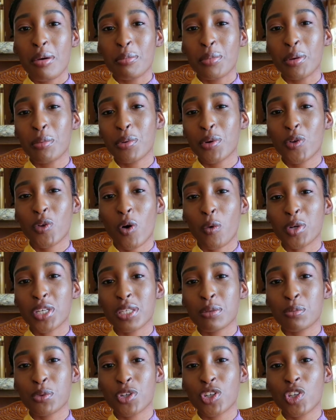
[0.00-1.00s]
People
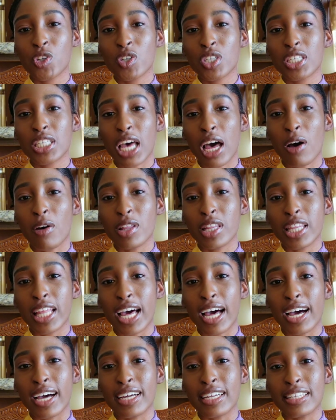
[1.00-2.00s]
always bring you down,
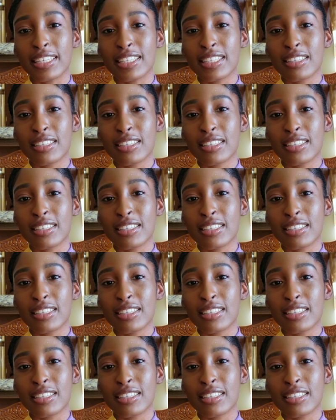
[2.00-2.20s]
that